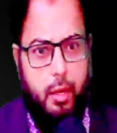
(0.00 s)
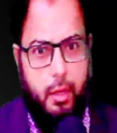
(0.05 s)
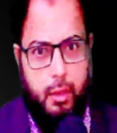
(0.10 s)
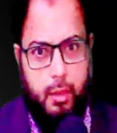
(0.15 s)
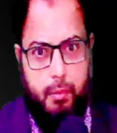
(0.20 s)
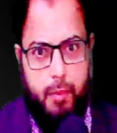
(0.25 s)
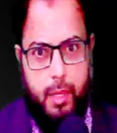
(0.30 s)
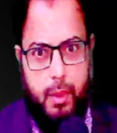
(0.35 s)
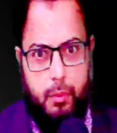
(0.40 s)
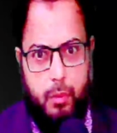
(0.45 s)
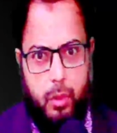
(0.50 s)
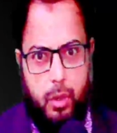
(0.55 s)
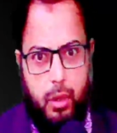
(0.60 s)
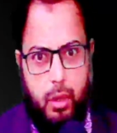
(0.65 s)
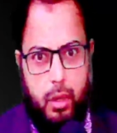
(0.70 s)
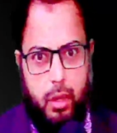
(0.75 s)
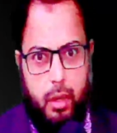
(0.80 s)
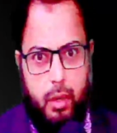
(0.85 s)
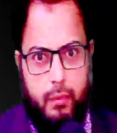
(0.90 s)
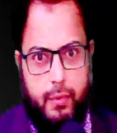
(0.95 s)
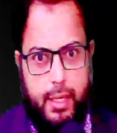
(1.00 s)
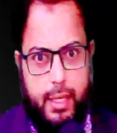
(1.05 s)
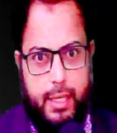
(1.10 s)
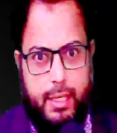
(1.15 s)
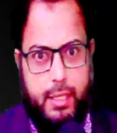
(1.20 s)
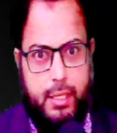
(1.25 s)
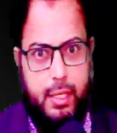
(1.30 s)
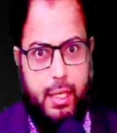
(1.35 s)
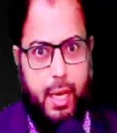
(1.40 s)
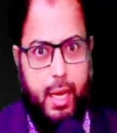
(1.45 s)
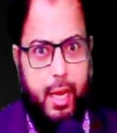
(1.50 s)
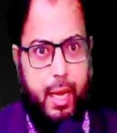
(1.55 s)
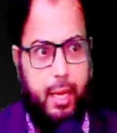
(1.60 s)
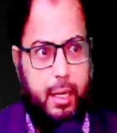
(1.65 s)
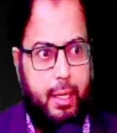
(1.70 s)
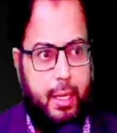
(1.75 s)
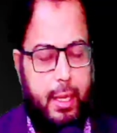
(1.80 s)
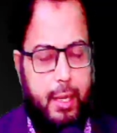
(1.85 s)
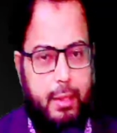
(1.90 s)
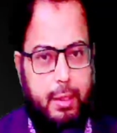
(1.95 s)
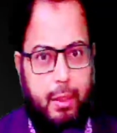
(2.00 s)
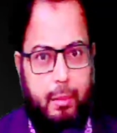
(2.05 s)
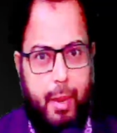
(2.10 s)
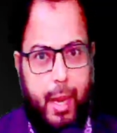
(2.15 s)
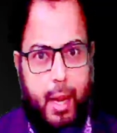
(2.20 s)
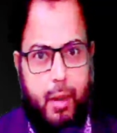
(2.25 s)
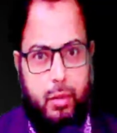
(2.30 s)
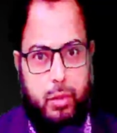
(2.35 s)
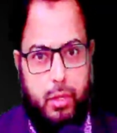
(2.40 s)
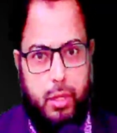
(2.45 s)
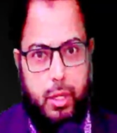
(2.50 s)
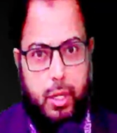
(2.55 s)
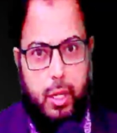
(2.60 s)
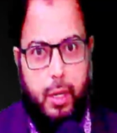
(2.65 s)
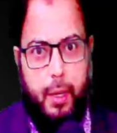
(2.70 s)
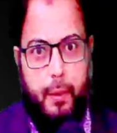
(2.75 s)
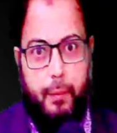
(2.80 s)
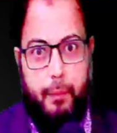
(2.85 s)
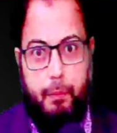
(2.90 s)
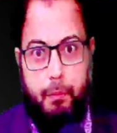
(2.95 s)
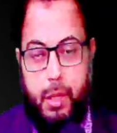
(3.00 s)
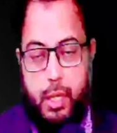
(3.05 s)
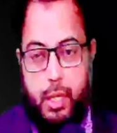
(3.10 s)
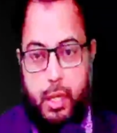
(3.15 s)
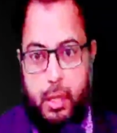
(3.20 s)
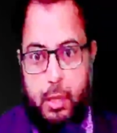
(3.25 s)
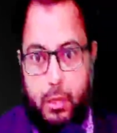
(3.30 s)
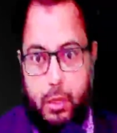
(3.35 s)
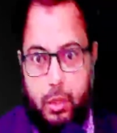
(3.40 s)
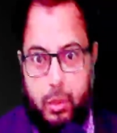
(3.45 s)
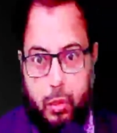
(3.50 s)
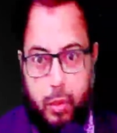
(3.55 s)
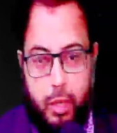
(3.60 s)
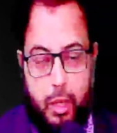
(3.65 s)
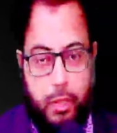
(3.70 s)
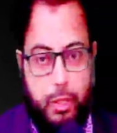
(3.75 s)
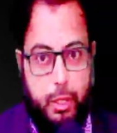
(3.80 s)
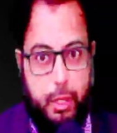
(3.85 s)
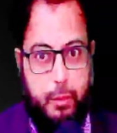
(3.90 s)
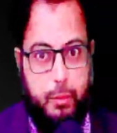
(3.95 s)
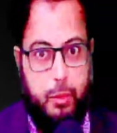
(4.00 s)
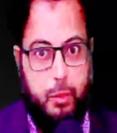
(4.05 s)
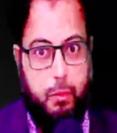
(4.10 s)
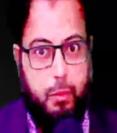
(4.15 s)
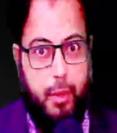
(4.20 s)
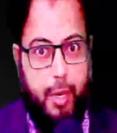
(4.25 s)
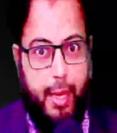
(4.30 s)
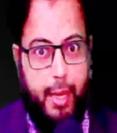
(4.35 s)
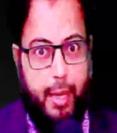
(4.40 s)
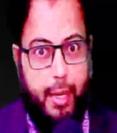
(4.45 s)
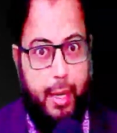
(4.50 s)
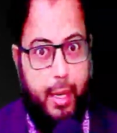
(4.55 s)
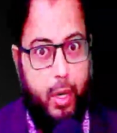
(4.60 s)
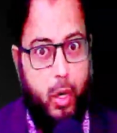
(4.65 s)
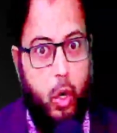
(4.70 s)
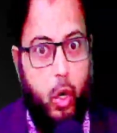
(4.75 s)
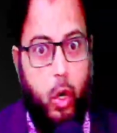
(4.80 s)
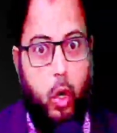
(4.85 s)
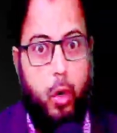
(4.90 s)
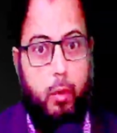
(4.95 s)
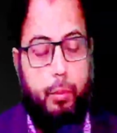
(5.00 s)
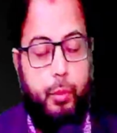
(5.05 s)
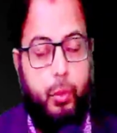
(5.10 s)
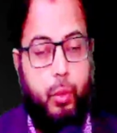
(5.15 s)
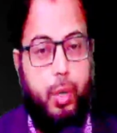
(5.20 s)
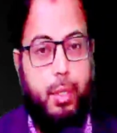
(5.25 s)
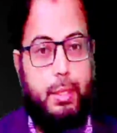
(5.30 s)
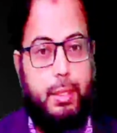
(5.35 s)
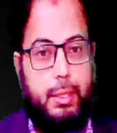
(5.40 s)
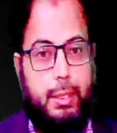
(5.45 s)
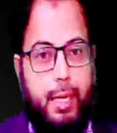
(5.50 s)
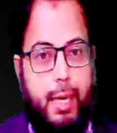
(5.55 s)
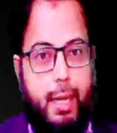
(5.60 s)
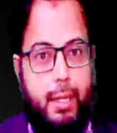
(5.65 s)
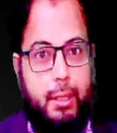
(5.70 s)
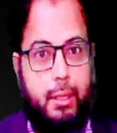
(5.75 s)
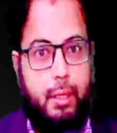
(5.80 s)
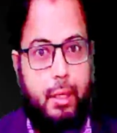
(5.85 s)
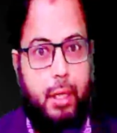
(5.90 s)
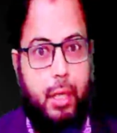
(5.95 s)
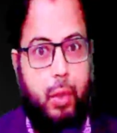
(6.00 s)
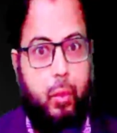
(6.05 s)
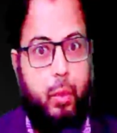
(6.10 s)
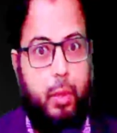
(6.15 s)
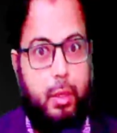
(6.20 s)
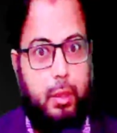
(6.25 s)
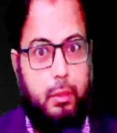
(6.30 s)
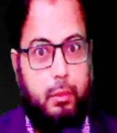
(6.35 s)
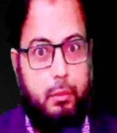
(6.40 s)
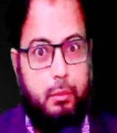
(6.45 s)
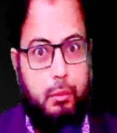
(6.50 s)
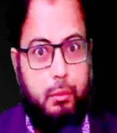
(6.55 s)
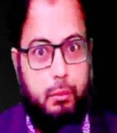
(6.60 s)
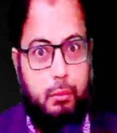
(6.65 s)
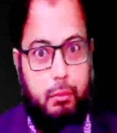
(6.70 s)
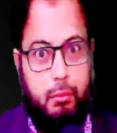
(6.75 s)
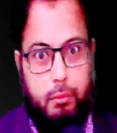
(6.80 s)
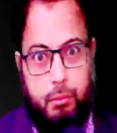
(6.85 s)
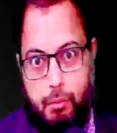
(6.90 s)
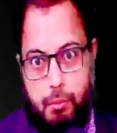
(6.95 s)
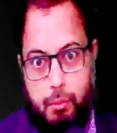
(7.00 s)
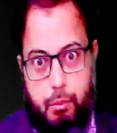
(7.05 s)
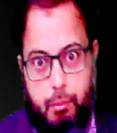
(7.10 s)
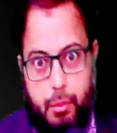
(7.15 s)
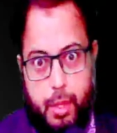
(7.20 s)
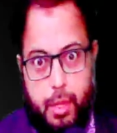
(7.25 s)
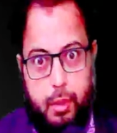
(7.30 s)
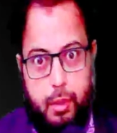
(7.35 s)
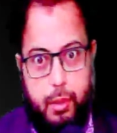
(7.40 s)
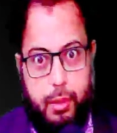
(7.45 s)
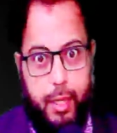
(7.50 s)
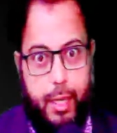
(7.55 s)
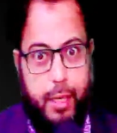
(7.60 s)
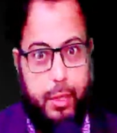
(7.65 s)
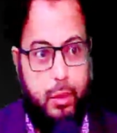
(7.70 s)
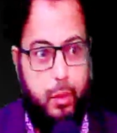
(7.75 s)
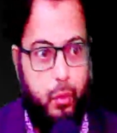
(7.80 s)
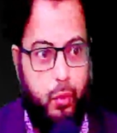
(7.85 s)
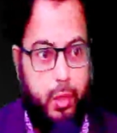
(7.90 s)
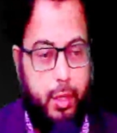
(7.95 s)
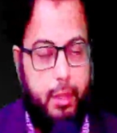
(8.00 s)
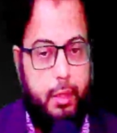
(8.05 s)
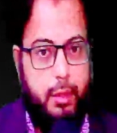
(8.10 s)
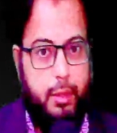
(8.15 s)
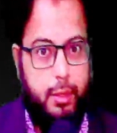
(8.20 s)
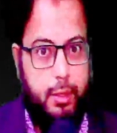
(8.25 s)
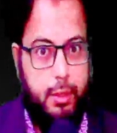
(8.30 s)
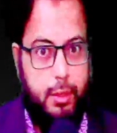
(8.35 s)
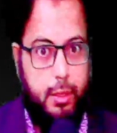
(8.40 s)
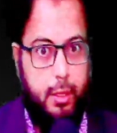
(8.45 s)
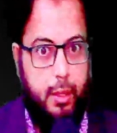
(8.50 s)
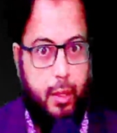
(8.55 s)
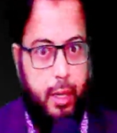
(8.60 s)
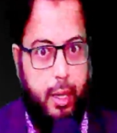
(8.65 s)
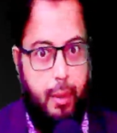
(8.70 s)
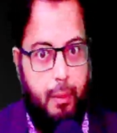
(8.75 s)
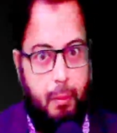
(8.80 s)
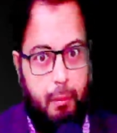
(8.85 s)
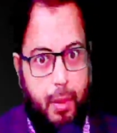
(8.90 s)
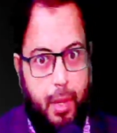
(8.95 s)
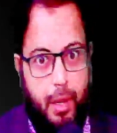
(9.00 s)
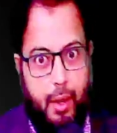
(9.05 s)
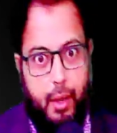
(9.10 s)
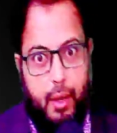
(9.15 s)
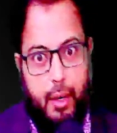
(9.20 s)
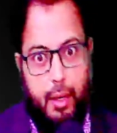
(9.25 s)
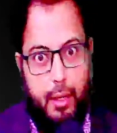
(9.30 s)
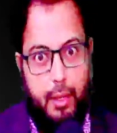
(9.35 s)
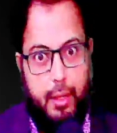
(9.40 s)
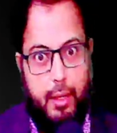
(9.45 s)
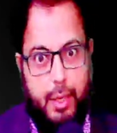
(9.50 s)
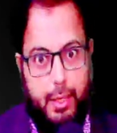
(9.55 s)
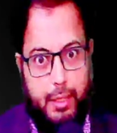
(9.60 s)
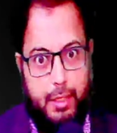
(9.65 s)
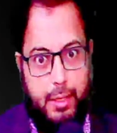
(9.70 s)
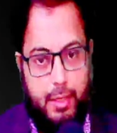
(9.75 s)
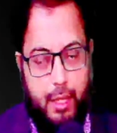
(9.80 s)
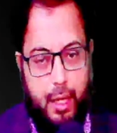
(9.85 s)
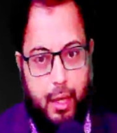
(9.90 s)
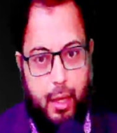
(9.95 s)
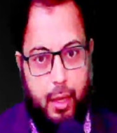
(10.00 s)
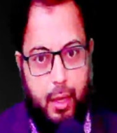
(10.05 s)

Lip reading: the people of Gaza and kick them out, because Donald Trump's plan and hope was that he will build that real estate empire in Gaza,